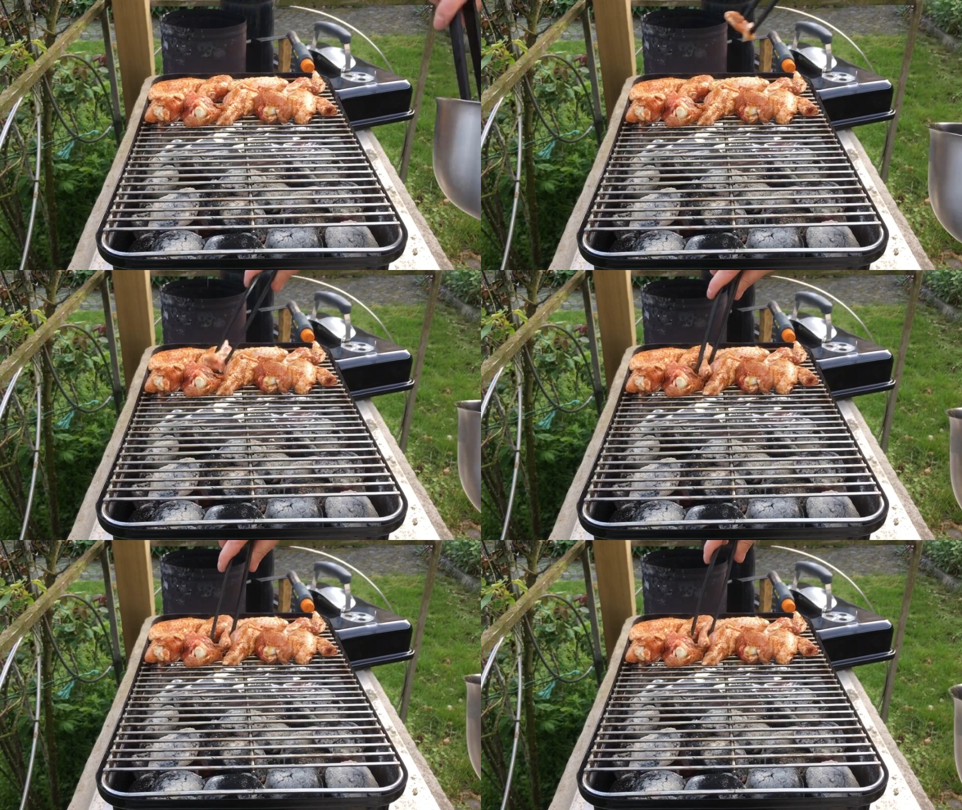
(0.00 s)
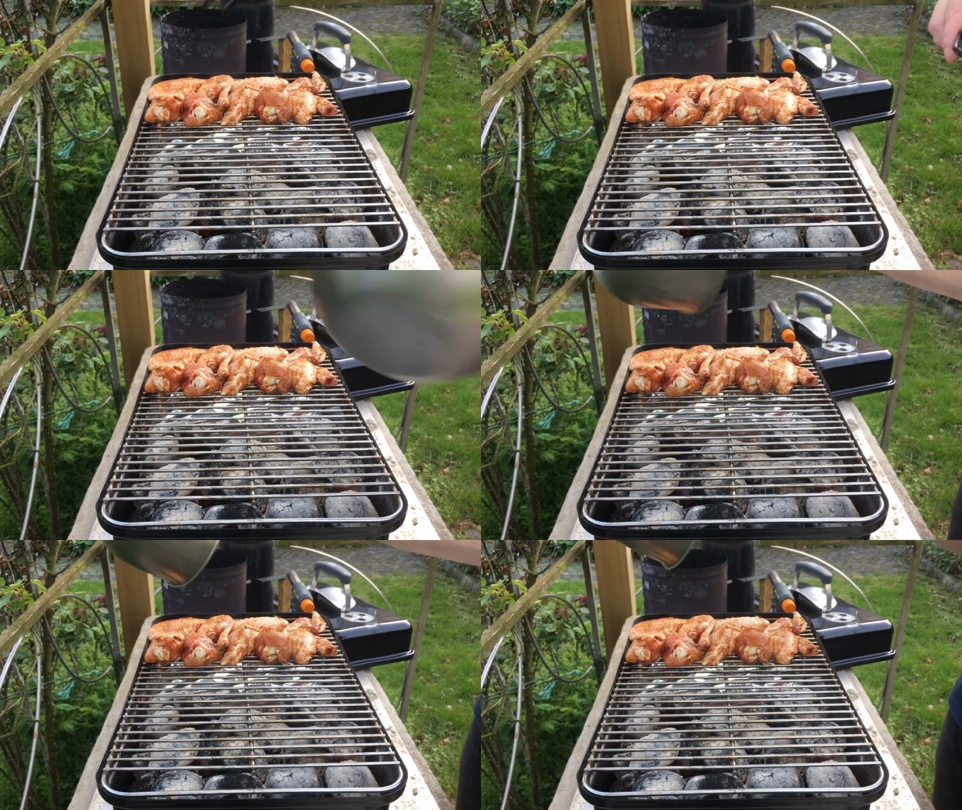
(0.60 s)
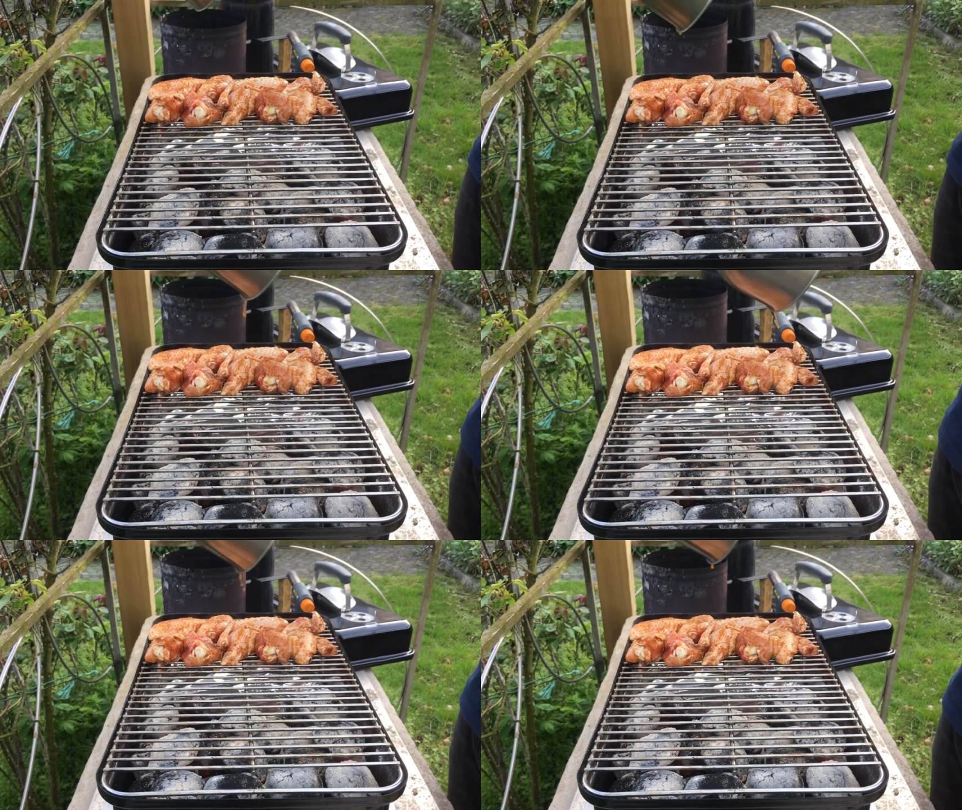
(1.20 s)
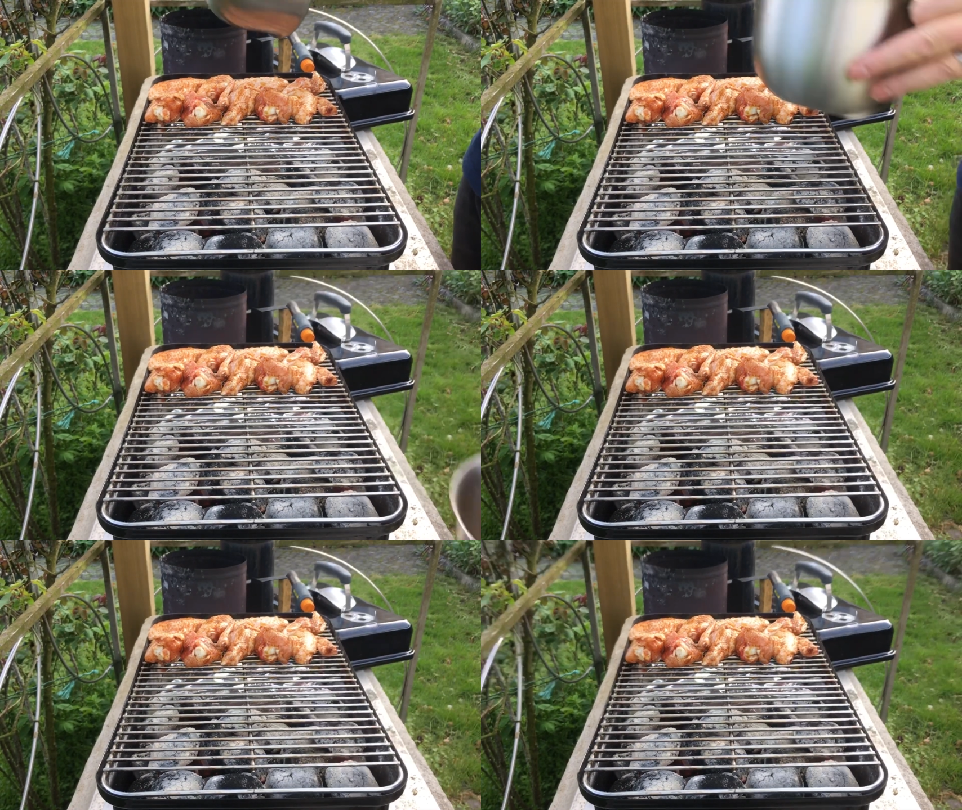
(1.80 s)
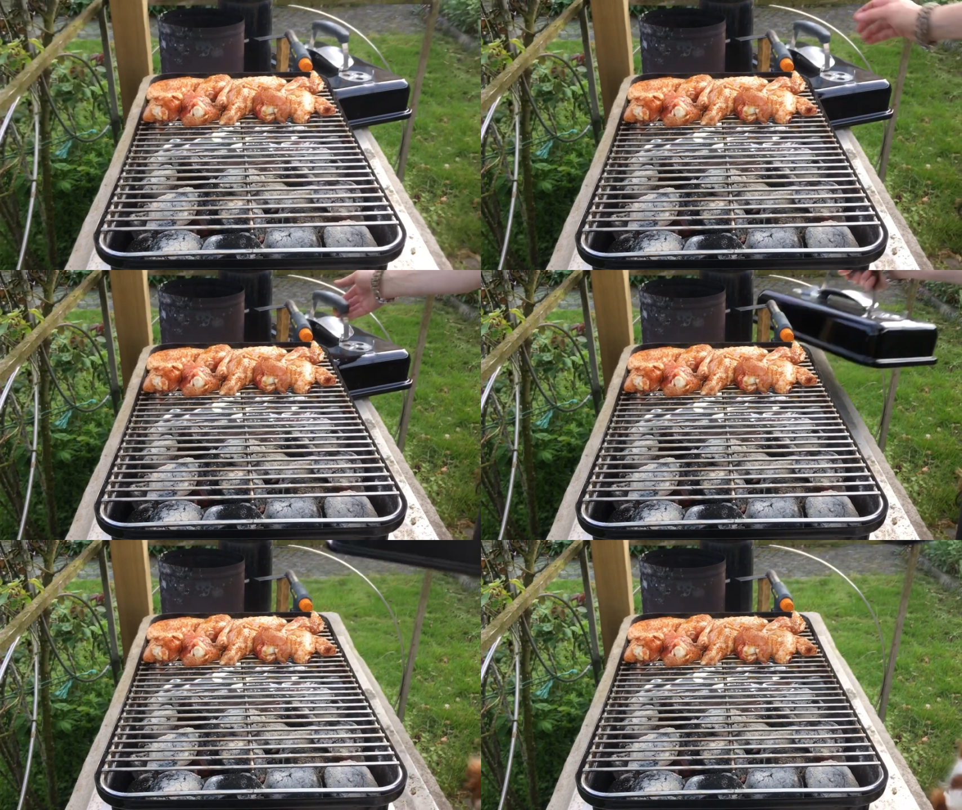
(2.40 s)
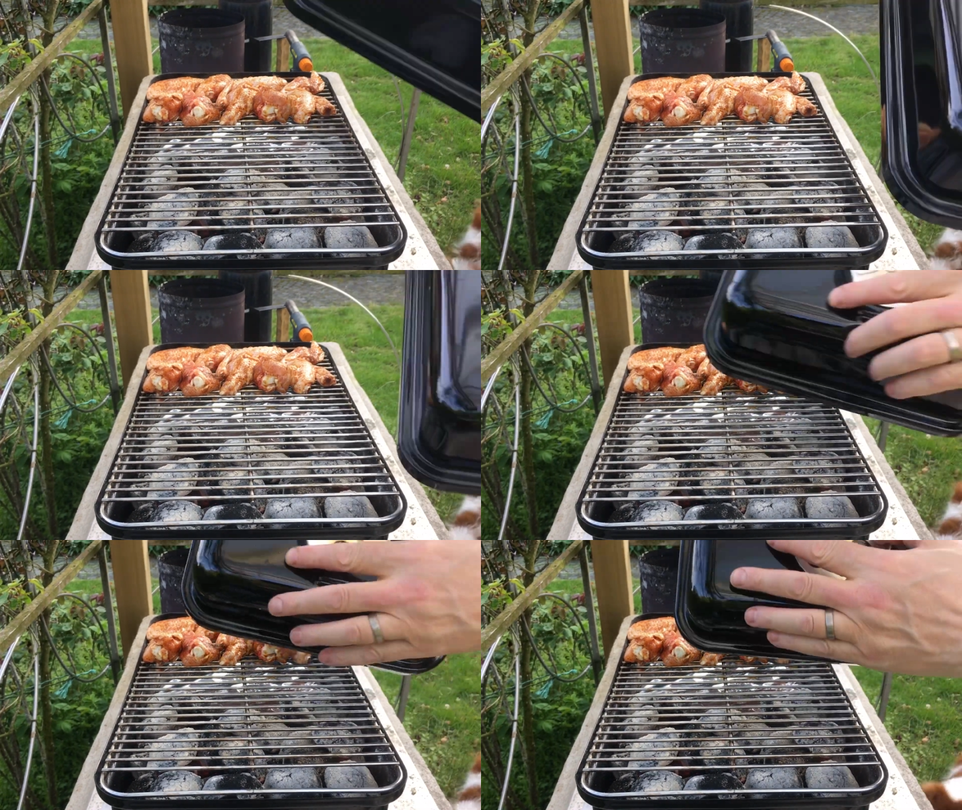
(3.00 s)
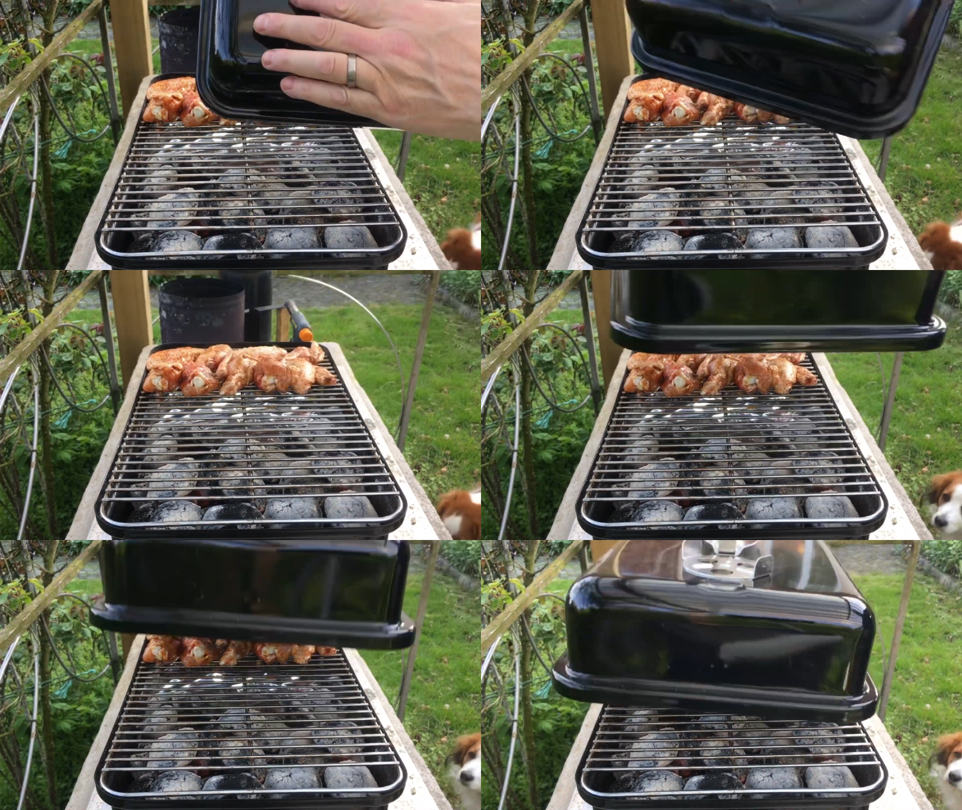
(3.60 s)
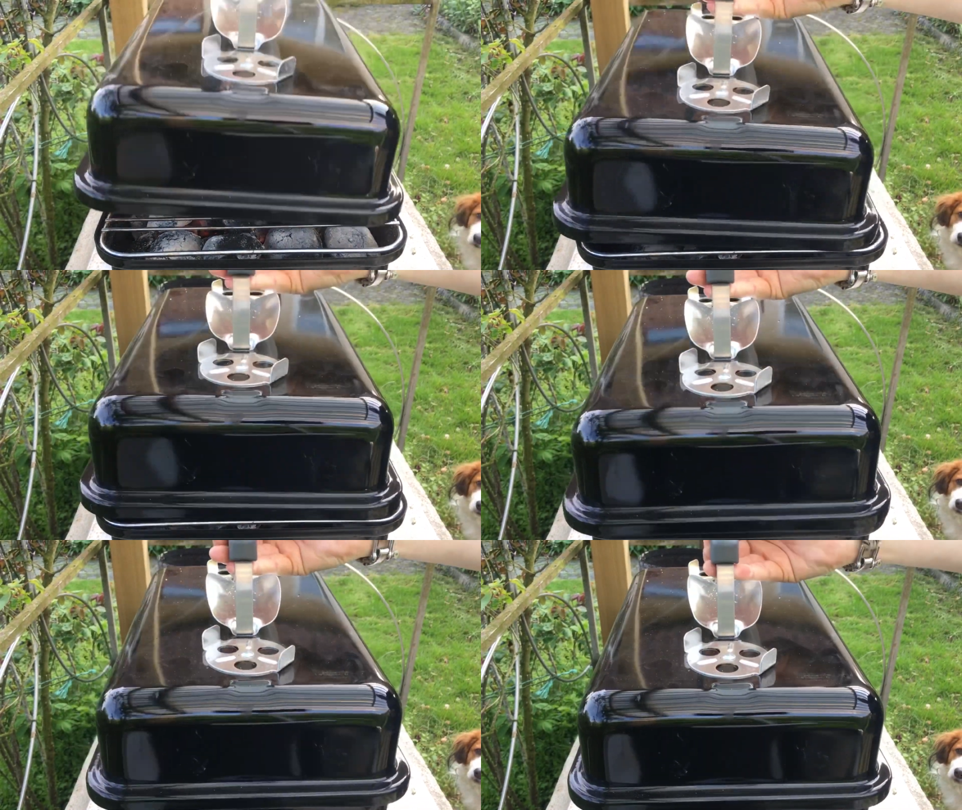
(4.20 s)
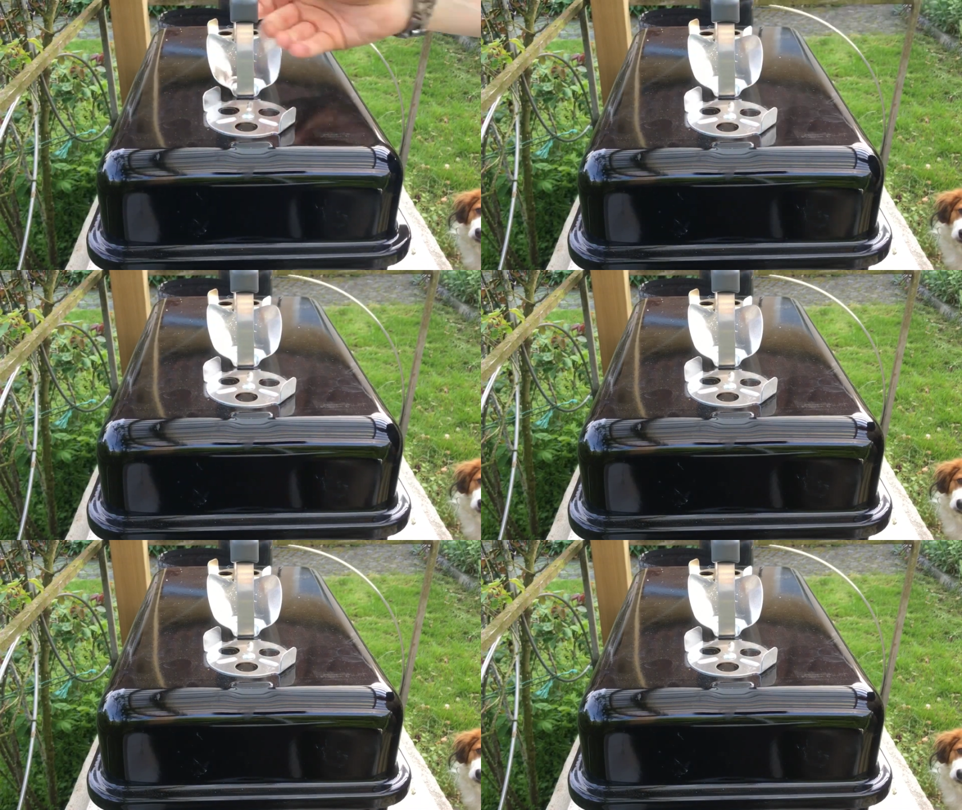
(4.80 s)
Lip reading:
No face is visible, so there are no lips to read.